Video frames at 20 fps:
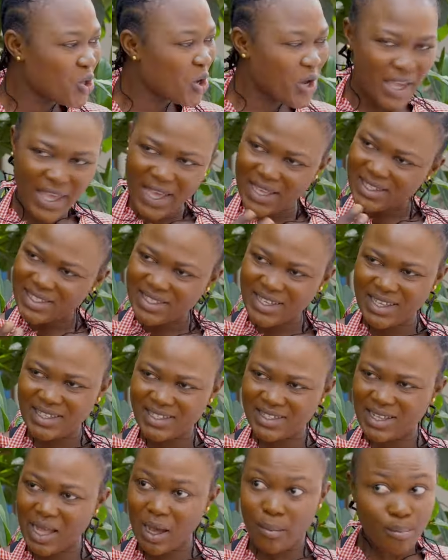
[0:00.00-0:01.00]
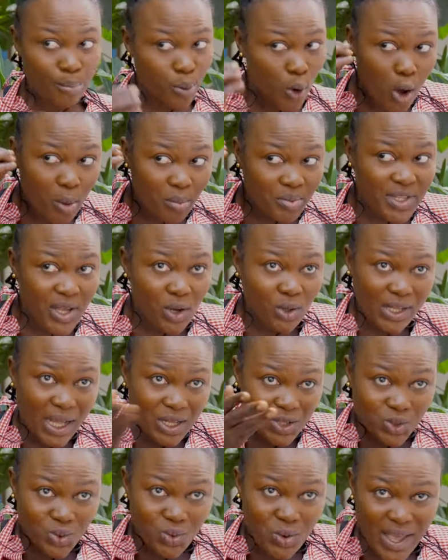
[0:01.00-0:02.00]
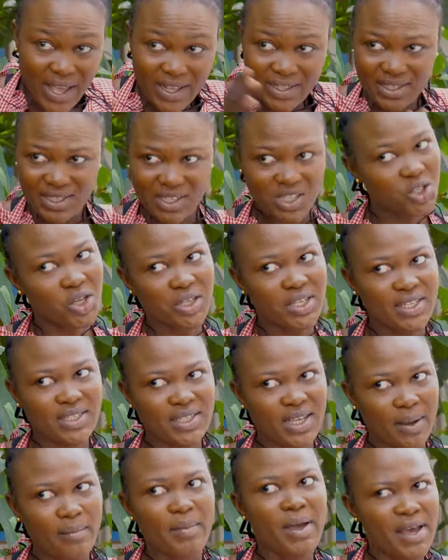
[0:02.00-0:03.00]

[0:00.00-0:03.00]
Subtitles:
not get sense now. Bomb they on a two head. You know they say.